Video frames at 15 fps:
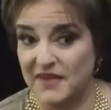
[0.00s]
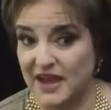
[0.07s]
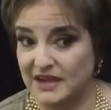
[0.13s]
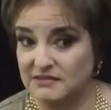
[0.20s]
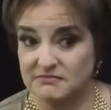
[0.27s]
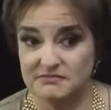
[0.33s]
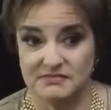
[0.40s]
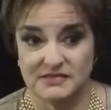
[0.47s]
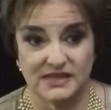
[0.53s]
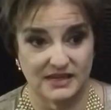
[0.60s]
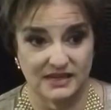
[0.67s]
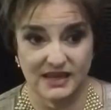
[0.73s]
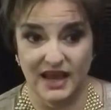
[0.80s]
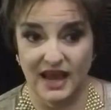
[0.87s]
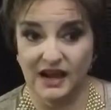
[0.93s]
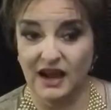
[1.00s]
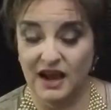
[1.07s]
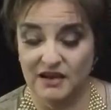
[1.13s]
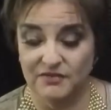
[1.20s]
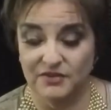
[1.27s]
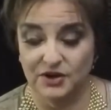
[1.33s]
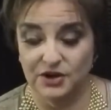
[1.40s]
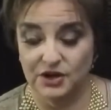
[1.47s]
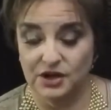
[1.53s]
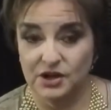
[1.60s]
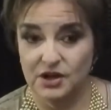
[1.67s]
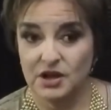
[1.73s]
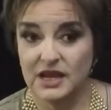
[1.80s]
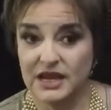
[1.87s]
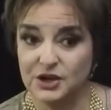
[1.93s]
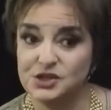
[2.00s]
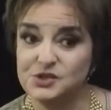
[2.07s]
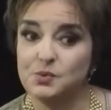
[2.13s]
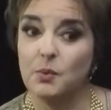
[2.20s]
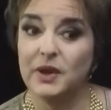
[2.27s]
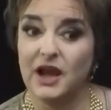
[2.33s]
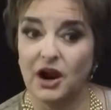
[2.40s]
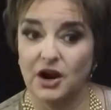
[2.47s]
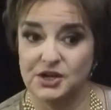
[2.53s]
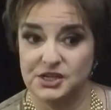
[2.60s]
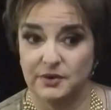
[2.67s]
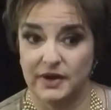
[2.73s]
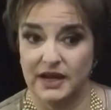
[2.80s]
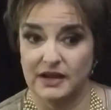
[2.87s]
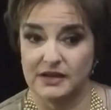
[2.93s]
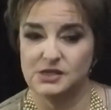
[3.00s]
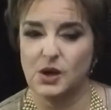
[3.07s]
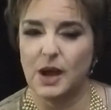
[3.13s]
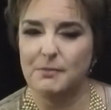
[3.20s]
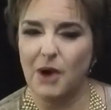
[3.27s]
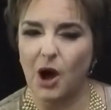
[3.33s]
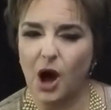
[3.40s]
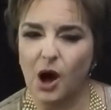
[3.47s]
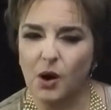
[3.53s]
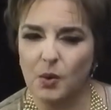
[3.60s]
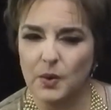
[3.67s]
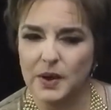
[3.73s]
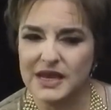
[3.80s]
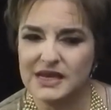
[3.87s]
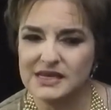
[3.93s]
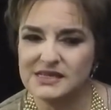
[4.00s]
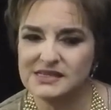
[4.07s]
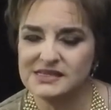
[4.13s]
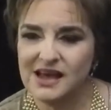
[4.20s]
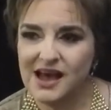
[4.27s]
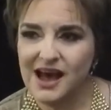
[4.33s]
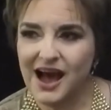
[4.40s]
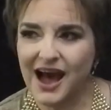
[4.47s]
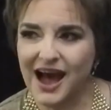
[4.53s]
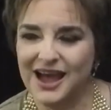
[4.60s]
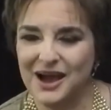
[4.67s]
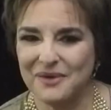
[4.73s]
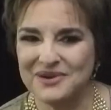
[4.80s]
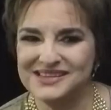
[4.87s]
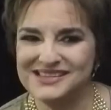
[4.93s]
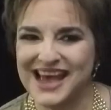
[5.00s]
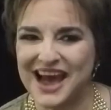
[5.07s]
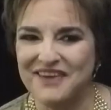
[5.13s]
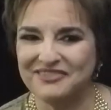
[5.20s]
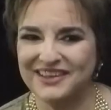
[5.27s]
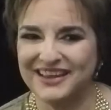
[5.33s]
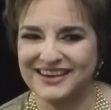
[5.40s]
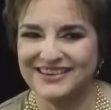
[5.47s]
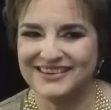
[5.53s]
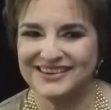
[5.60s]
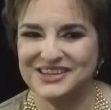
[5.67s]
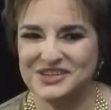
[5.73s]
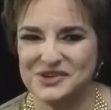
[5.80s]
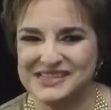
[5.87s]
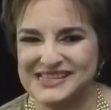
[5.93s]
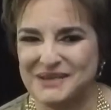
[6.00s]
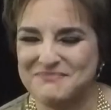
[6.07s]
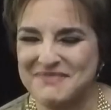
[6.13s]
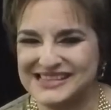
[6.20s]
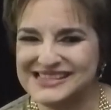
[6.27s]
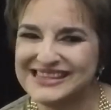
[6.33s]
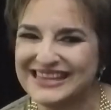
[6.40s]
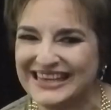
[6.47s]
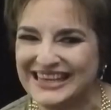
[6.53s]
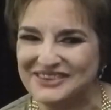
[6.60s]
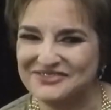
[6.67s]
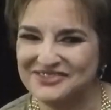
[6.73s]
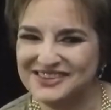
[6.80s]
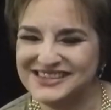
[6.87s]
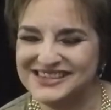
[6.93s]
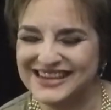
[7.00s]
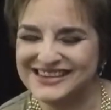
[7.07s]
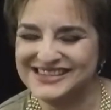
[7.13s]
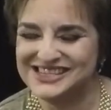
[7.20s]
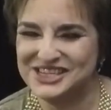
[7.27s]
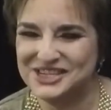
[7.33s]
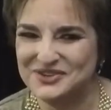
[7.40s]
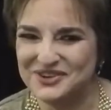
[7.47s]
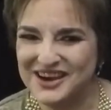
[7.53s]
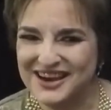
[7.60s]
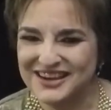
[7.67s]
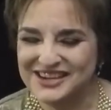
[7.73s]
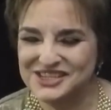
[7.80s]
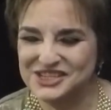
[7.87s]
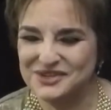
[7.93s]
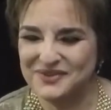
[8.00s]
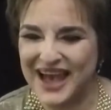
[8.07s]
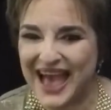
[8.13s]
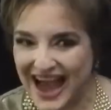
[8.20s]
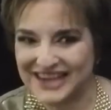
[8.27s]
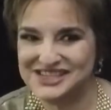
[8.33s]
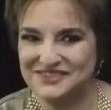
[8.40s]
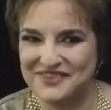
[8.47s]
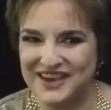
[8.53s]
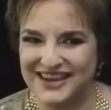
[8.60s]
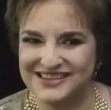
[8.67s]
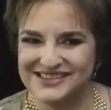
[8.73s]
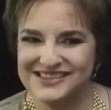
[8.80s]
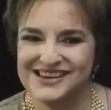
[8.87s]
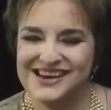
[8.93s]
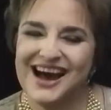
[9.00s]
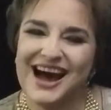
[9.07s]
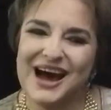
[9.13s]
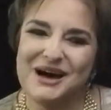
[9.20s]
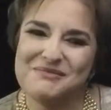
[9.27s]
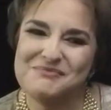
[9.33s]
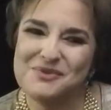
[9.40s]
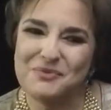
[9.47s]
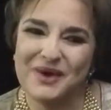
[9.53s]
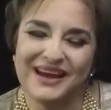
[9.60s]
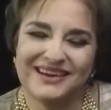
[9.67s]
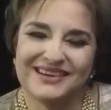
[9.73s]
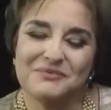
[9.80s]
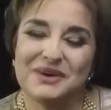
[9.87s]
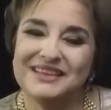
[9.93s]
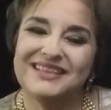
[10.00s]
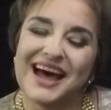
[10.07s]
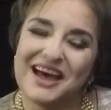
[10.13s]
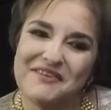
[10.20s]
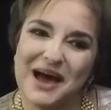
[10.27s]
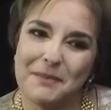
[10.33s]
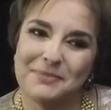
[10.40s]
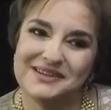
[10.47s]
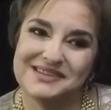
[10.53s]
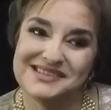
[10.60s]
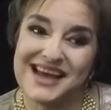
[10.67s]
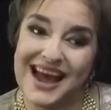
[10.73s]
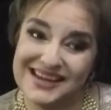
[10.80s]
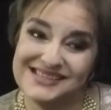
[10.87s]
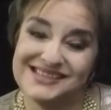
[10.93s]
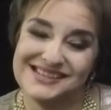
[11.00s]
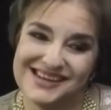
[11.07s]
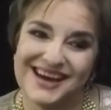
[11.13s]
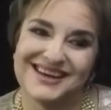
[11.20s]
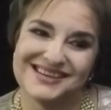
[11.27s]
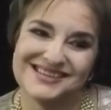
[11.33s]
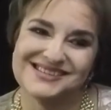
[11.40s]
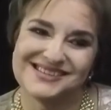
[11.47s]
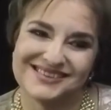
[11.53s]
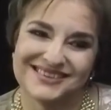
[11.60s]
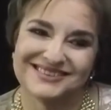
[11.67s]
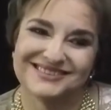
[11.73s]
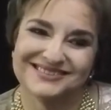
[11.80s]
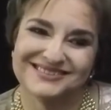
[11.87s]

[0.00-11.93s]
event didn't get covered. Here's what we are doing. So I always have like tricks up my sleeve to activate when life happens, as it does.